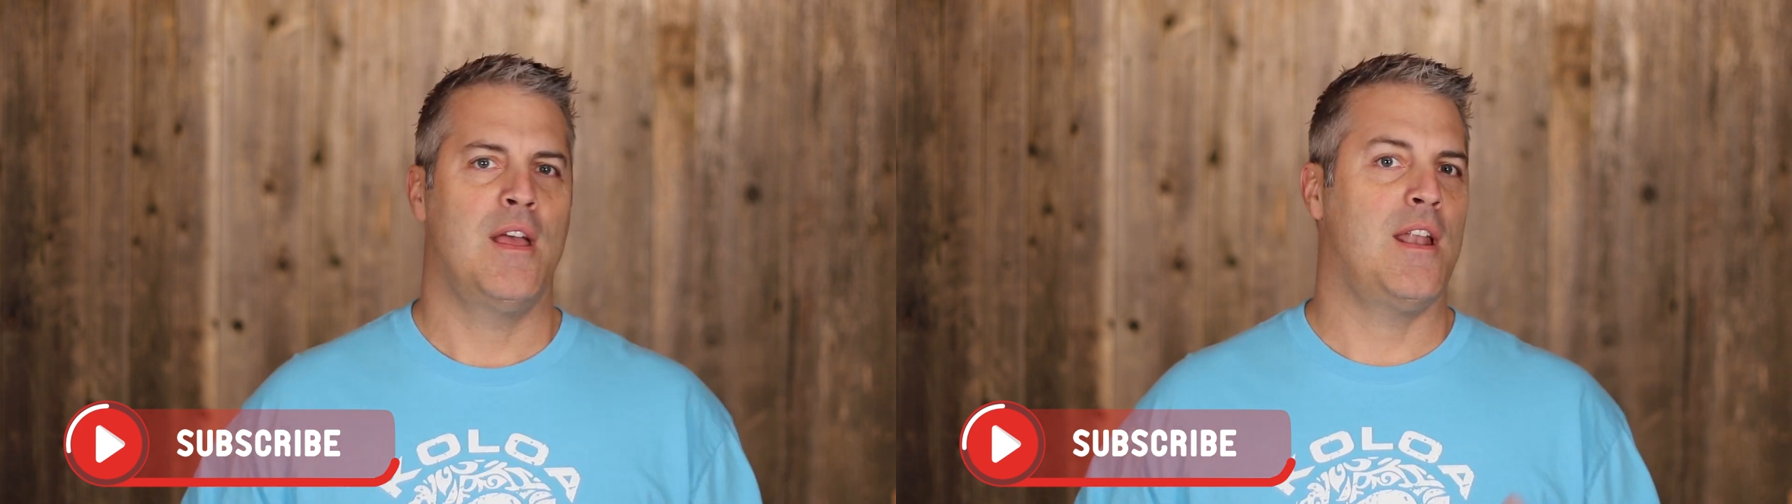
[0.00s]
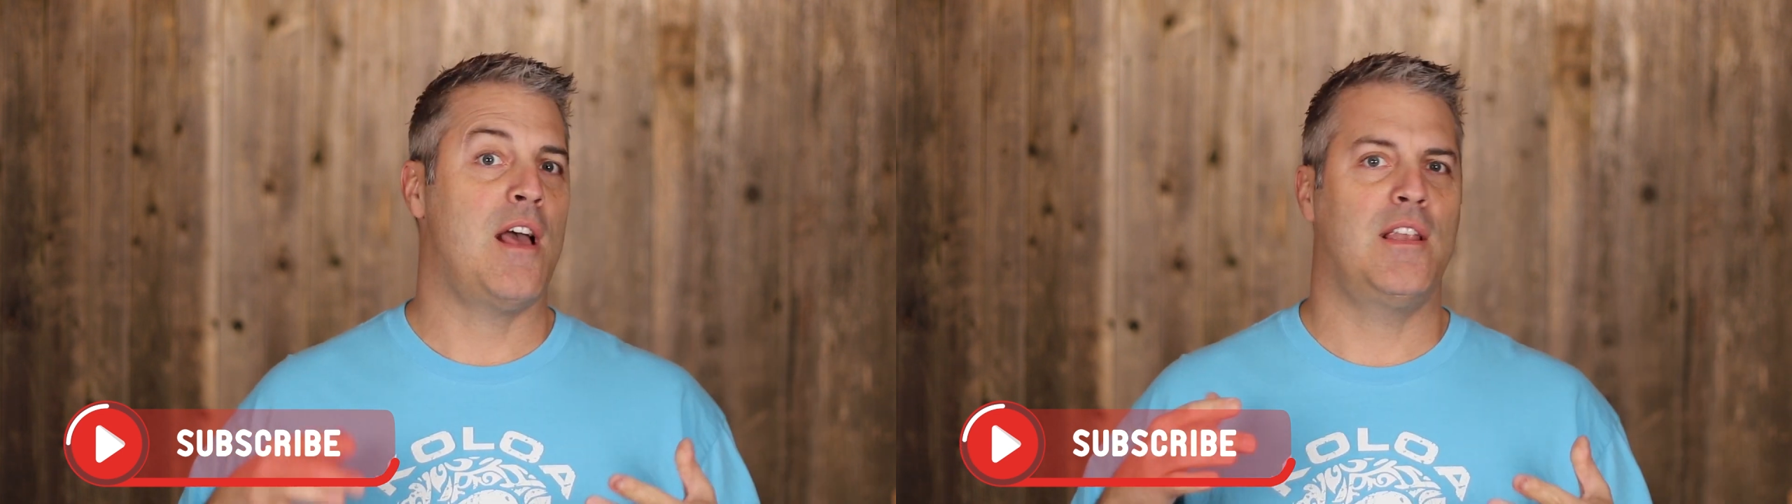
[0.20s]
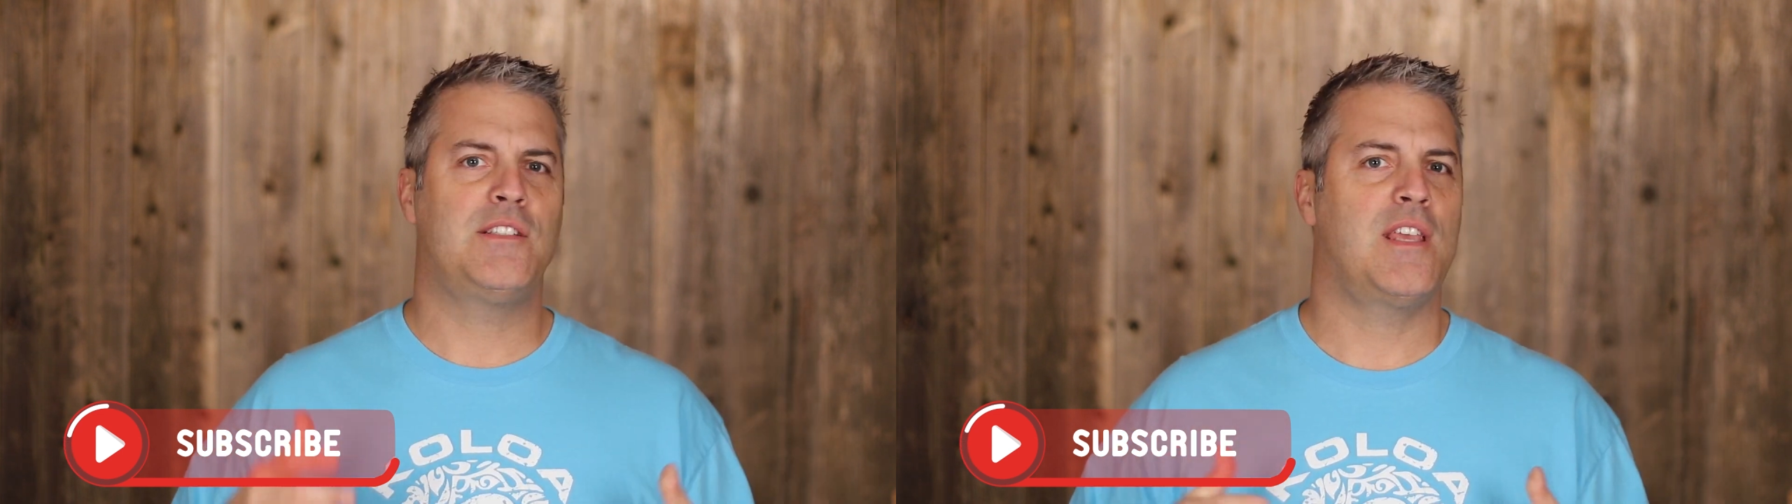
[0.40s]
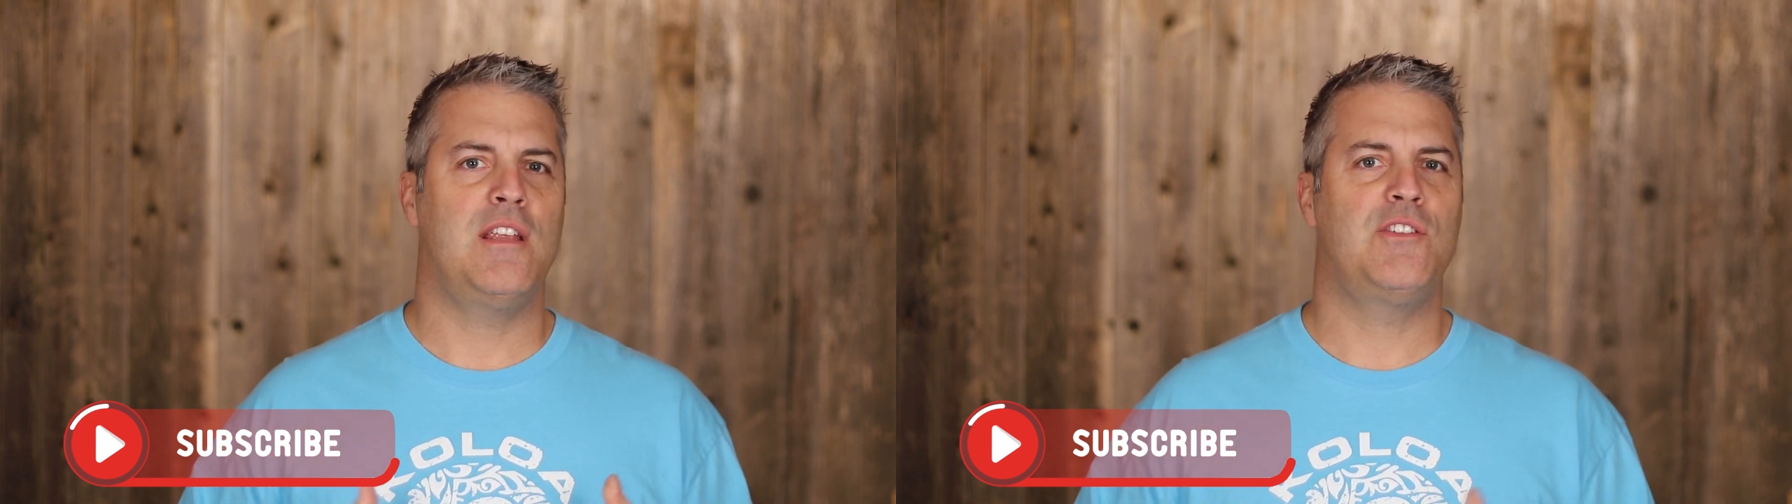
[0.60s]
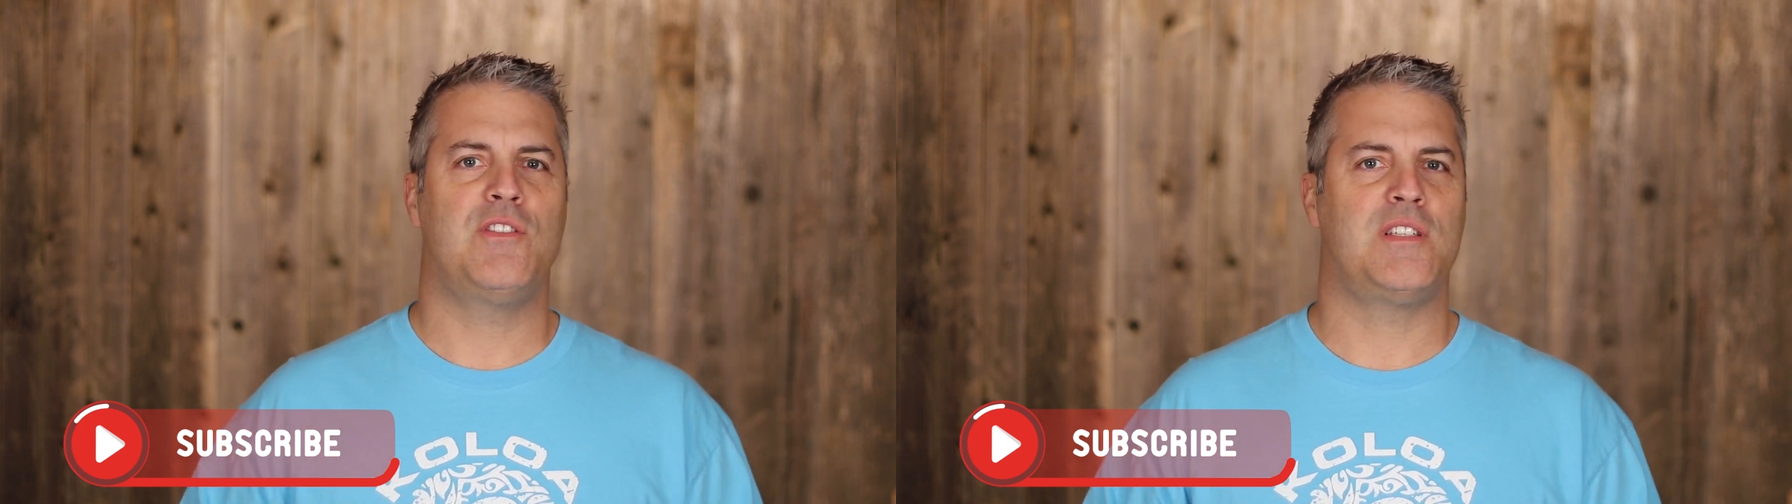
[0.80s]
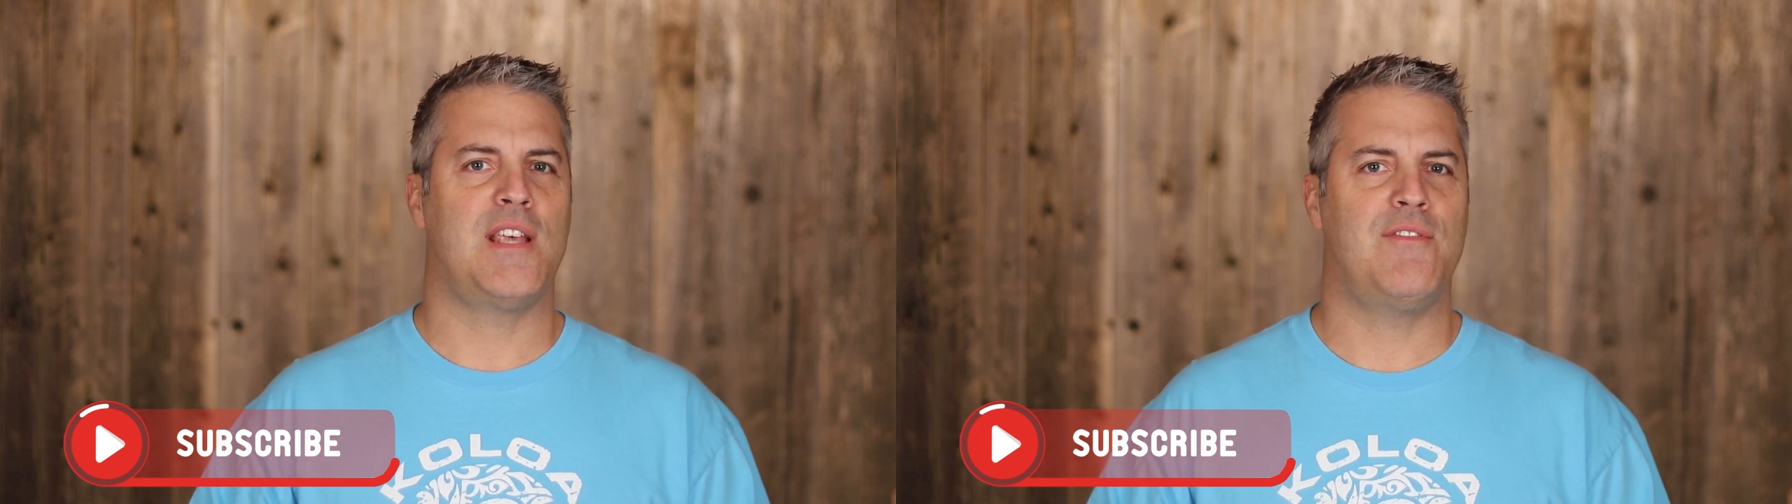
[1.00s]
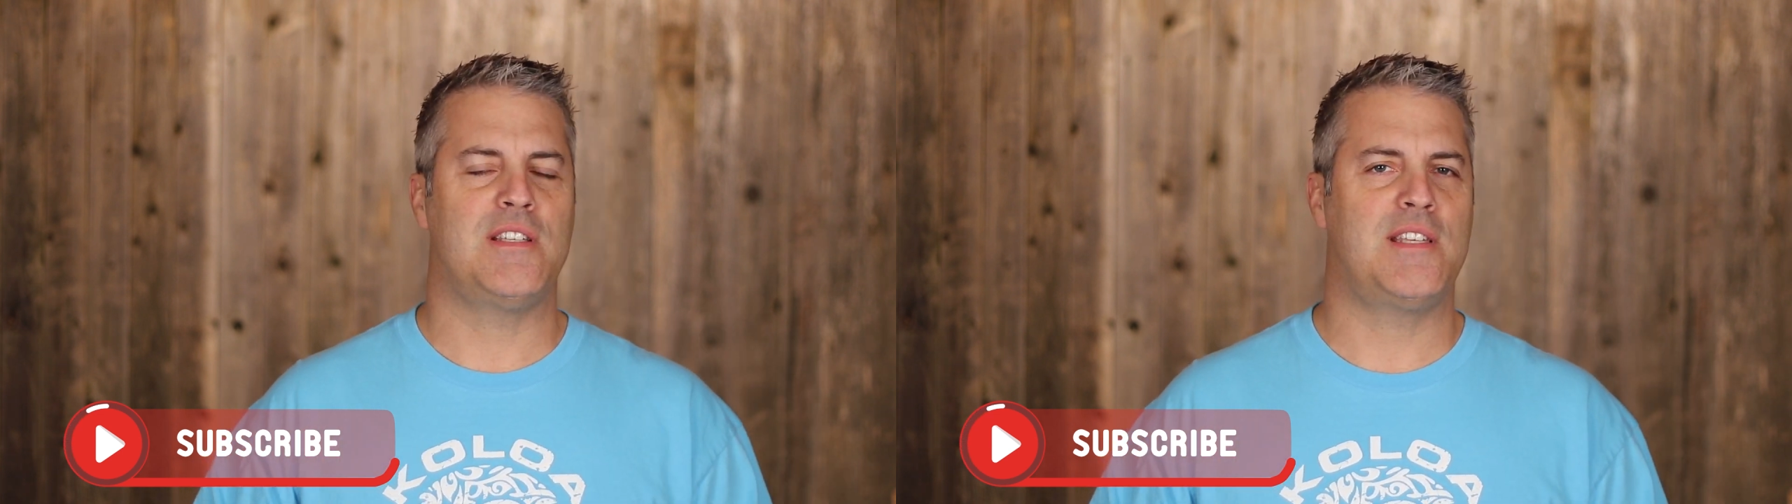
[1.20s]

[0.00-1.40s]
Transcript: And now let's get into the seven